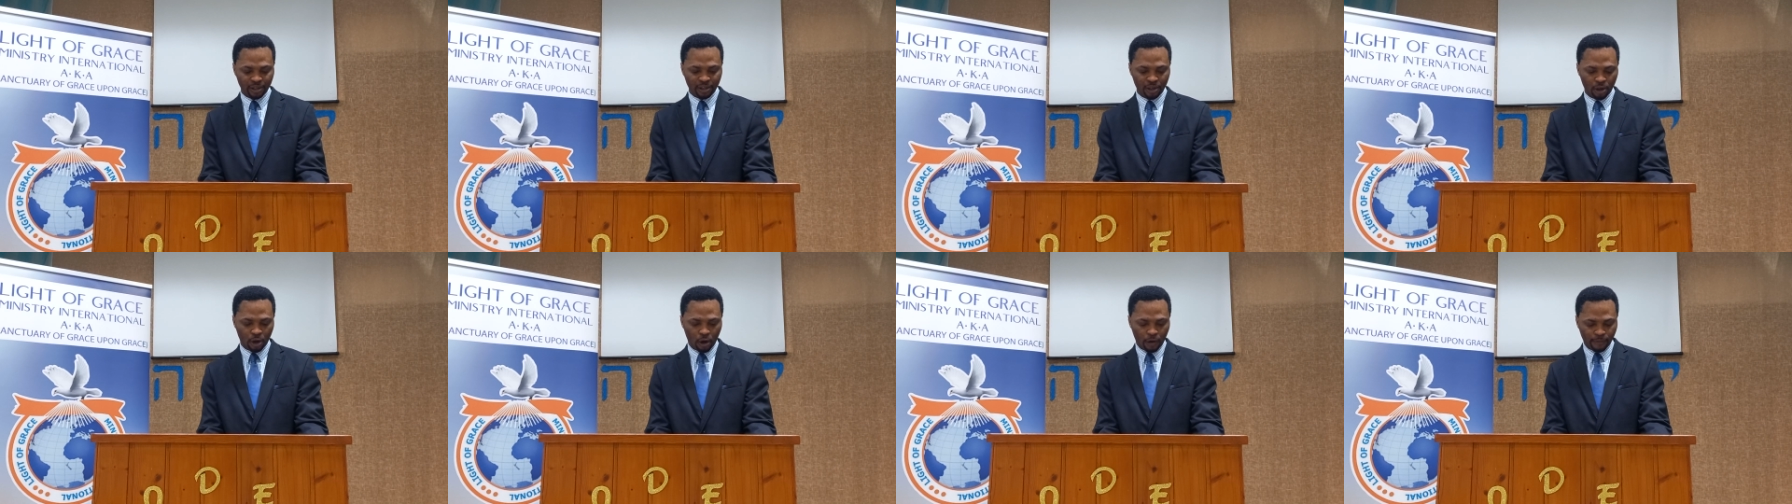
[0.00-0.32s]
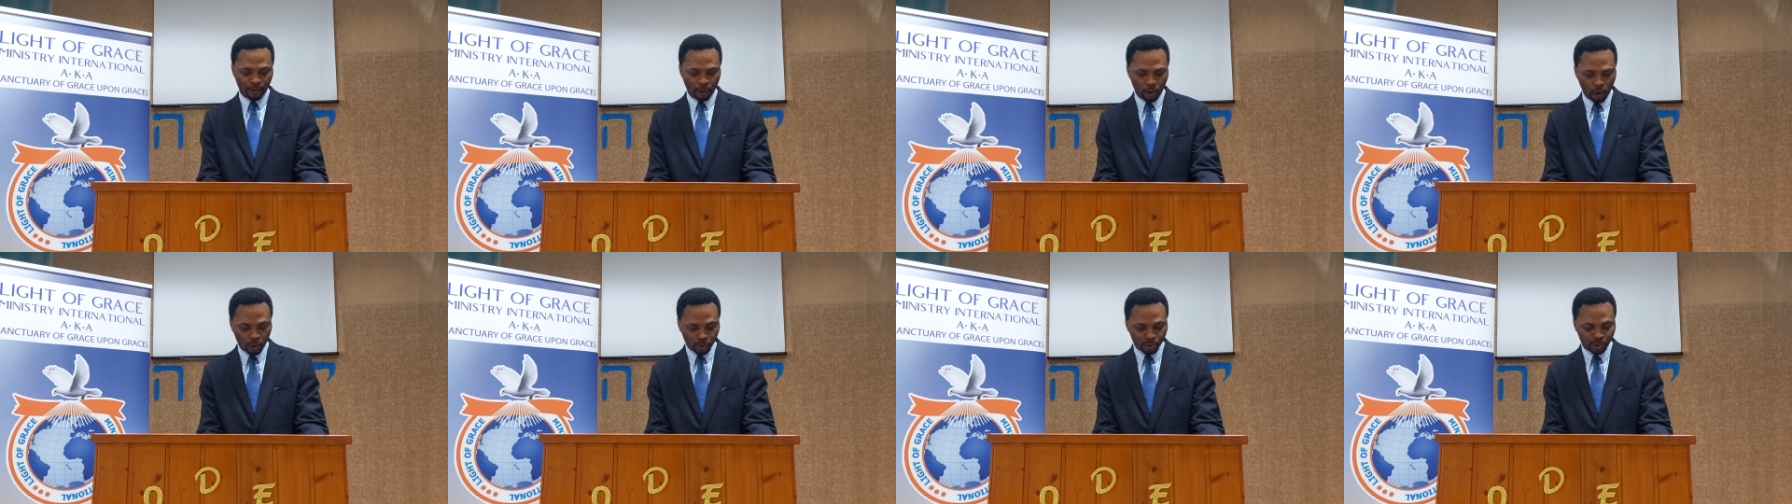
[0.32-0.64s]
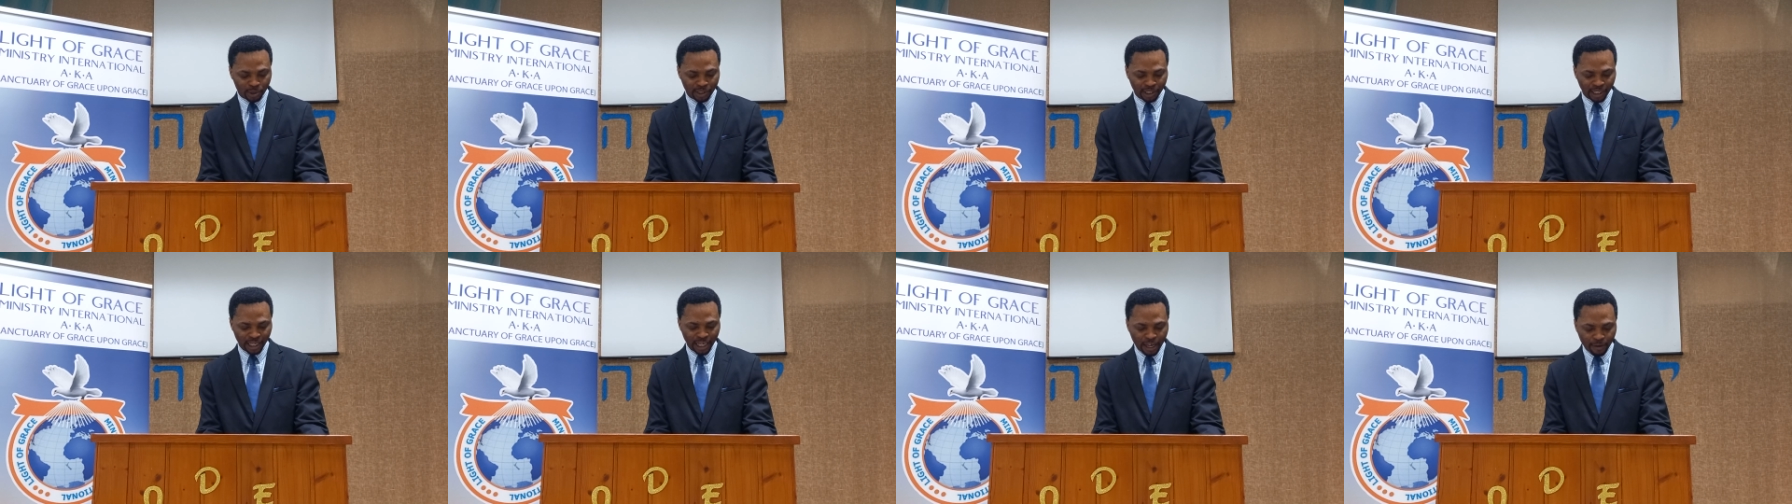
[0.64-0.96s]
of
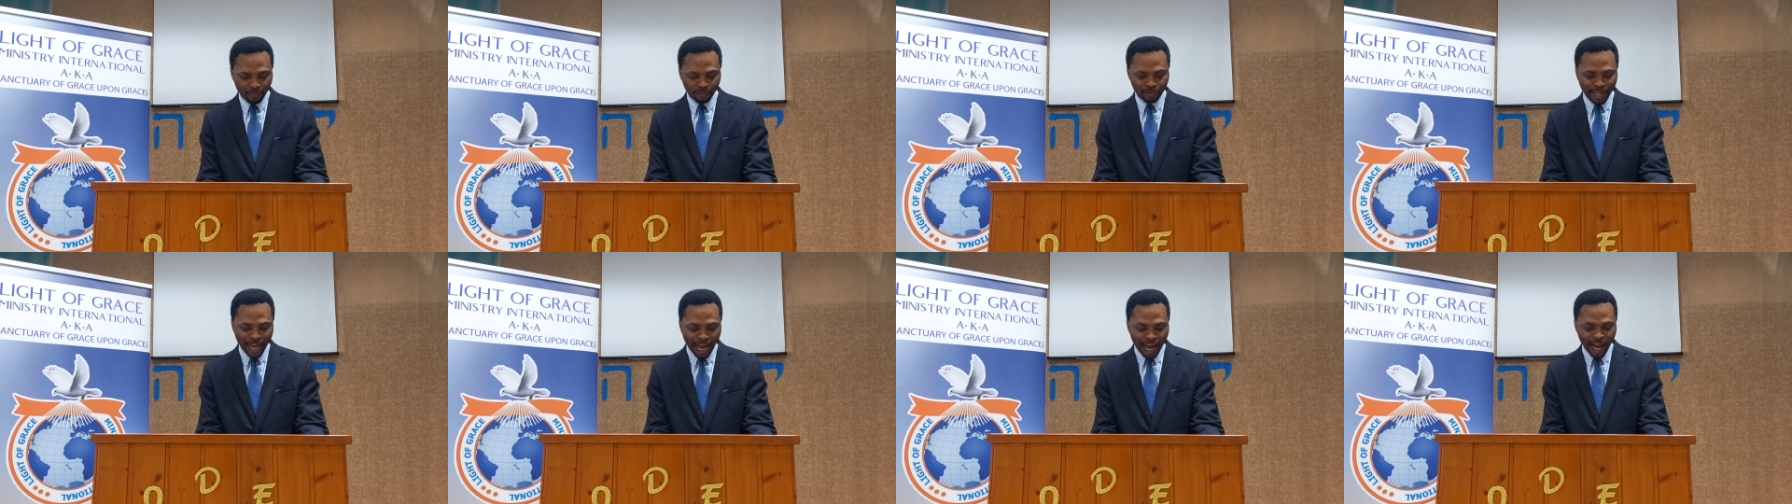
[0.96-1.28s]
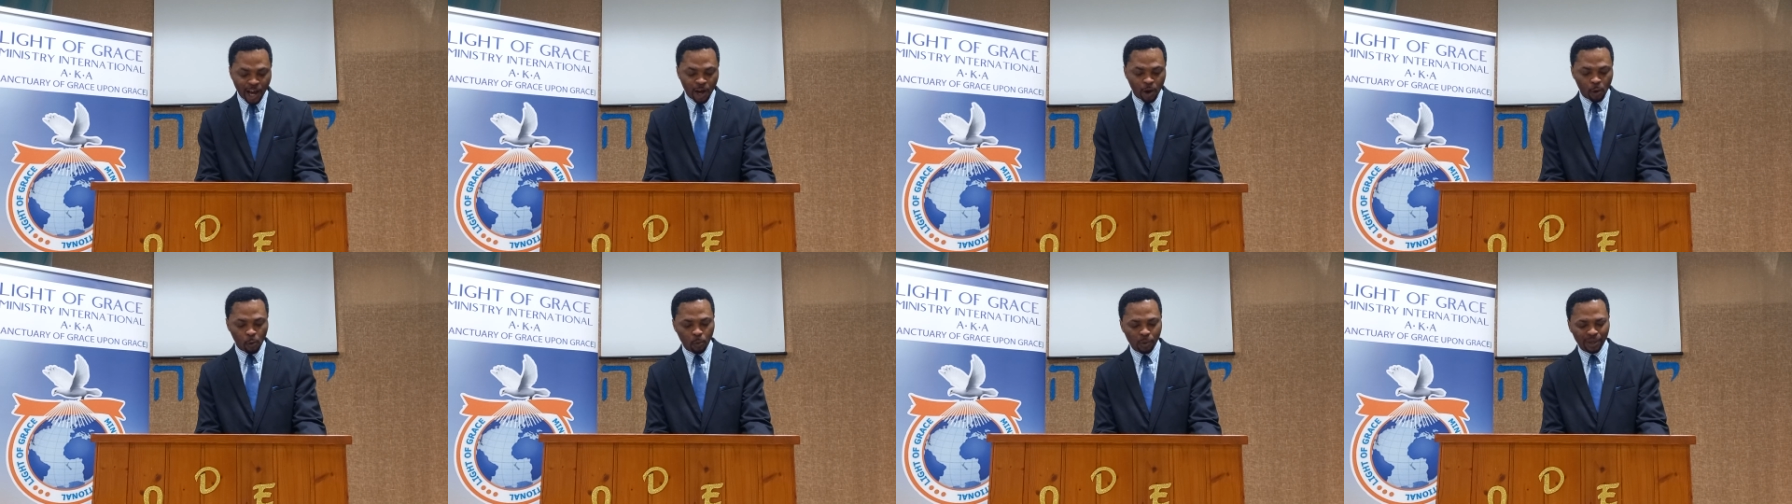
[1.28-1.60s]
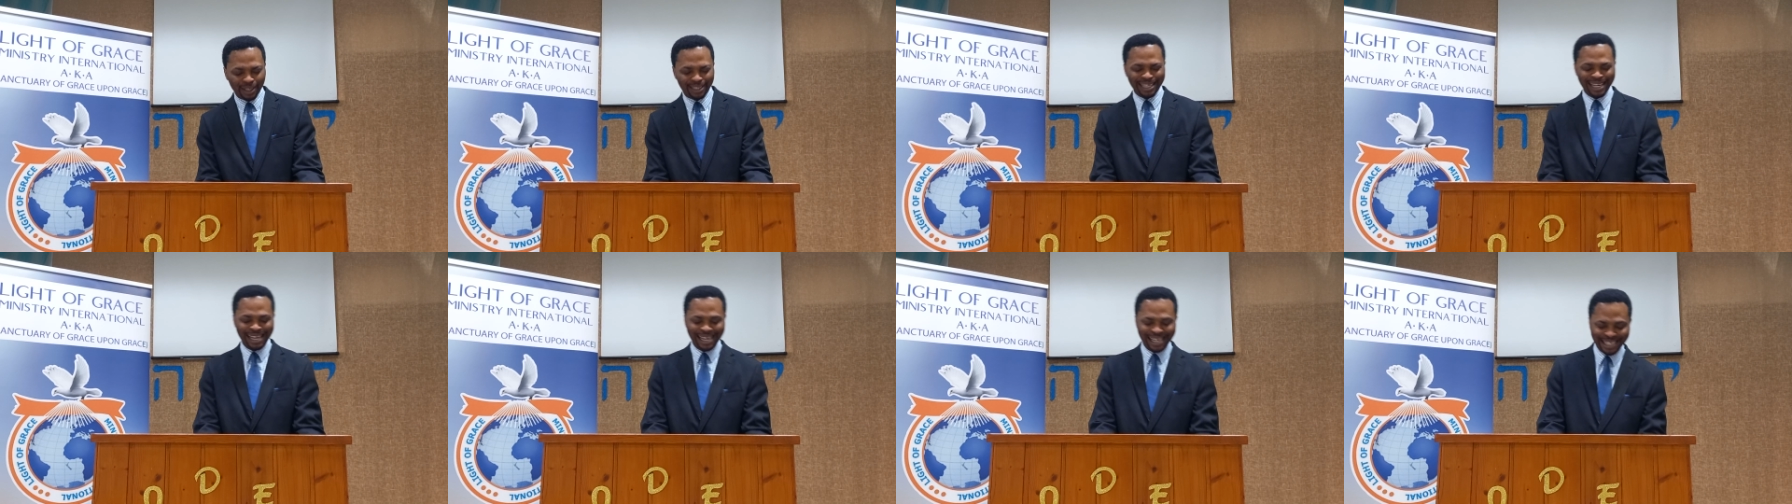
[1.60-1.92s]
hosts, if thou
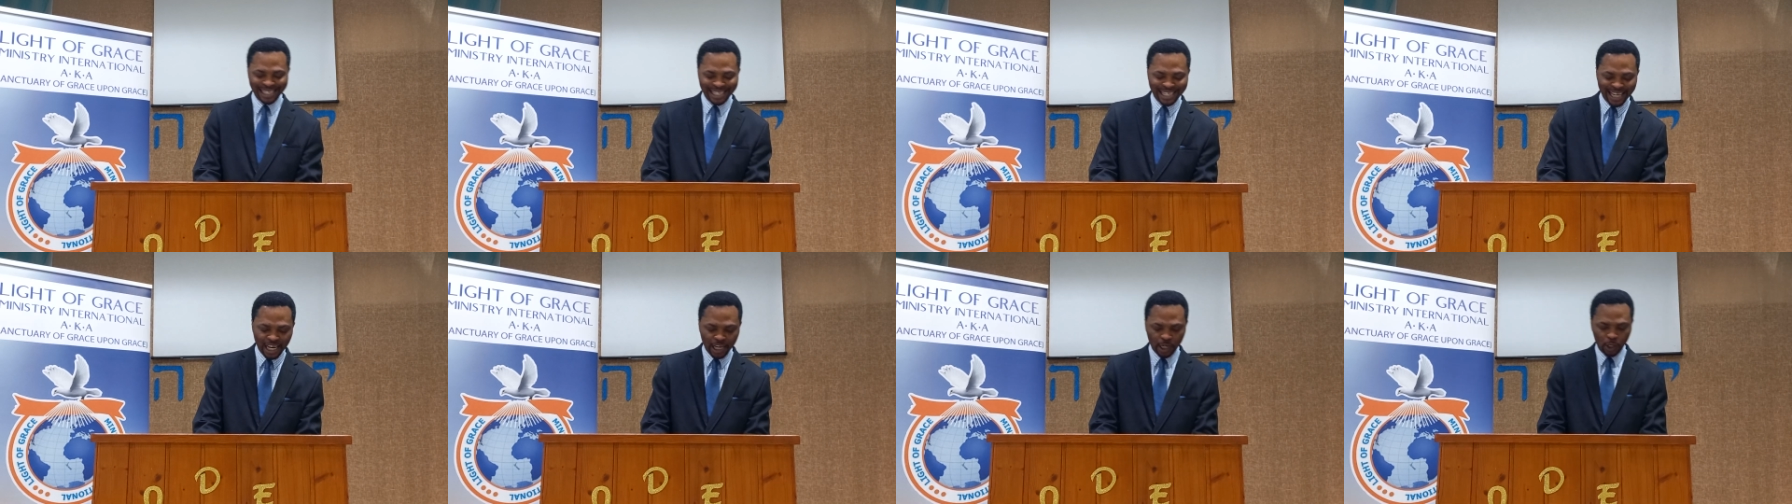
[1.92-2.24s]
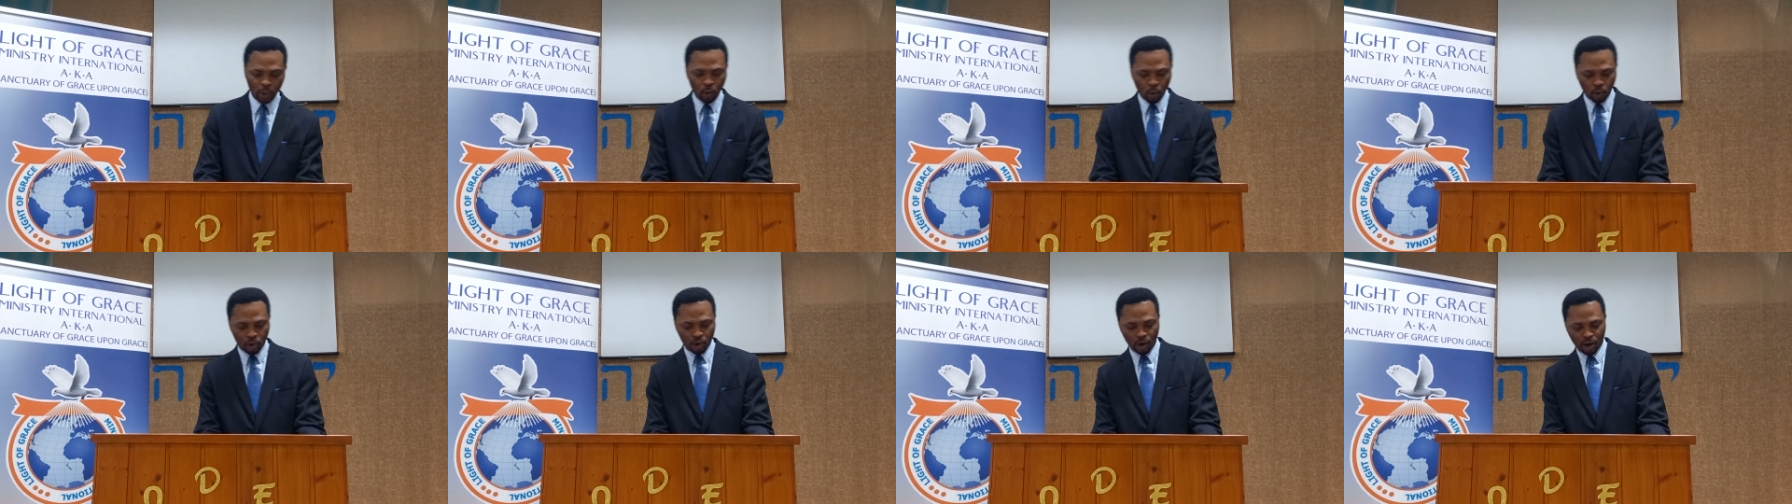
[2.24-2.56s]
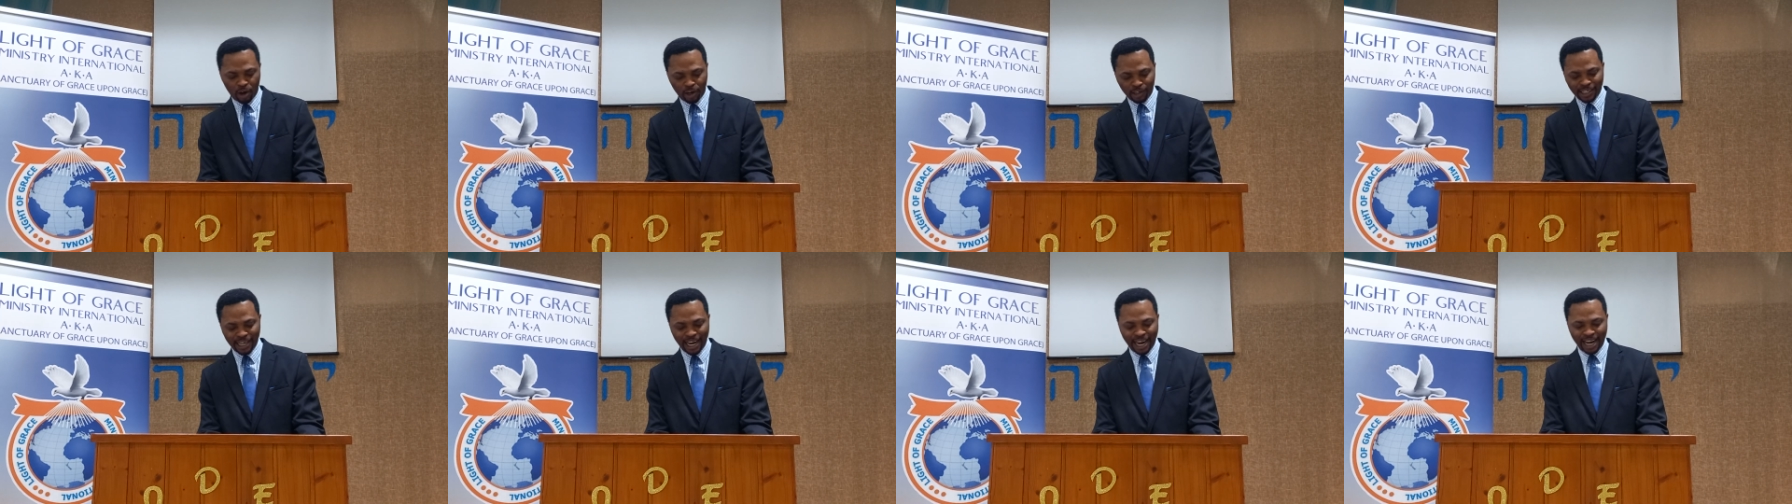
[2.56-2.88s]
wilt indeed look
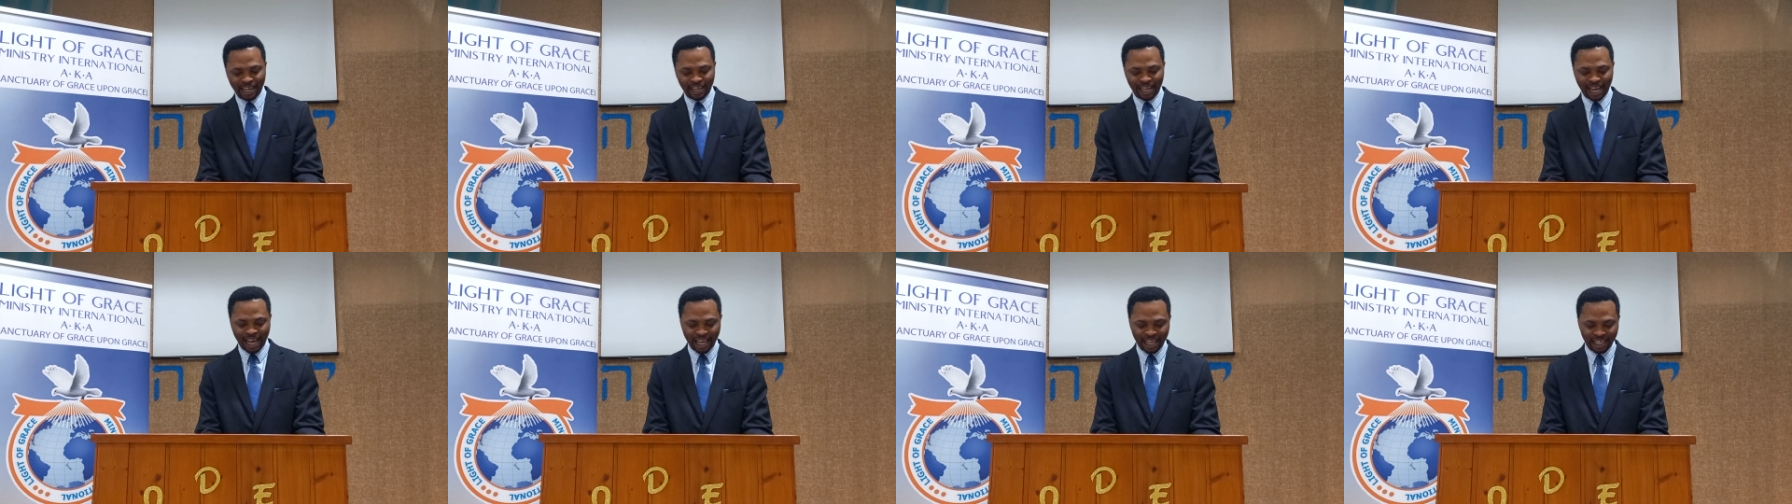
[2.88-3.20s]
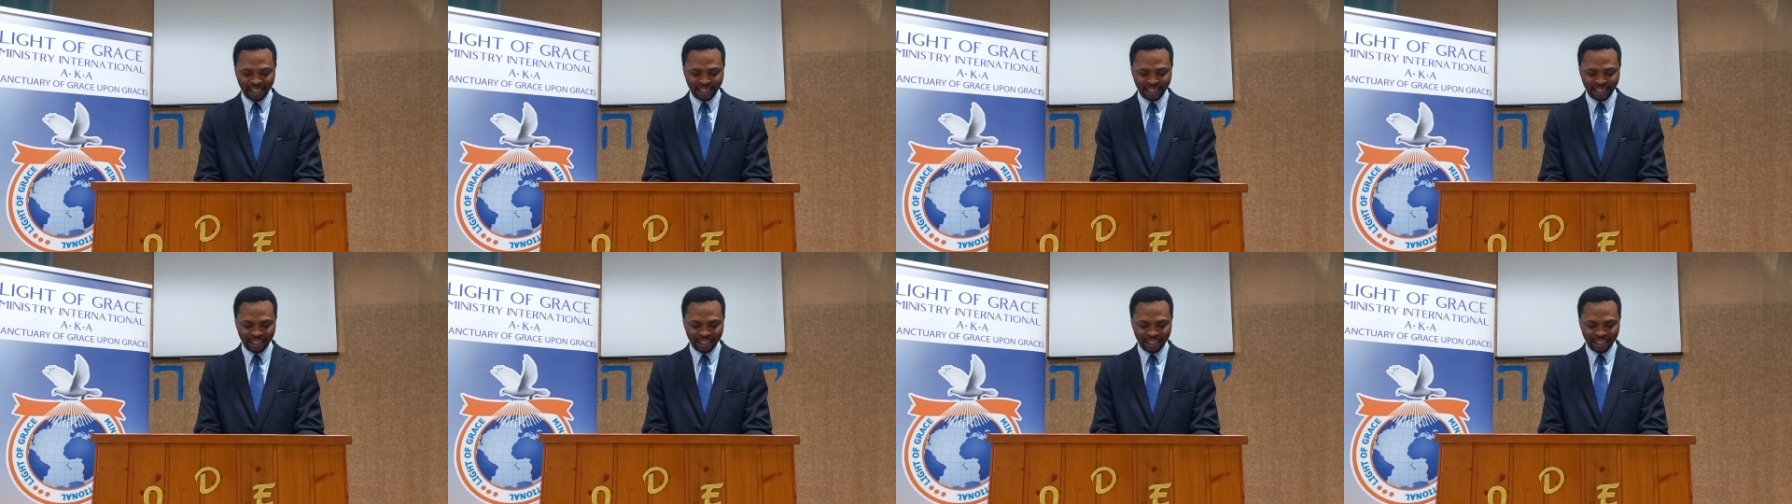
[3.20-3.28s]
on thy,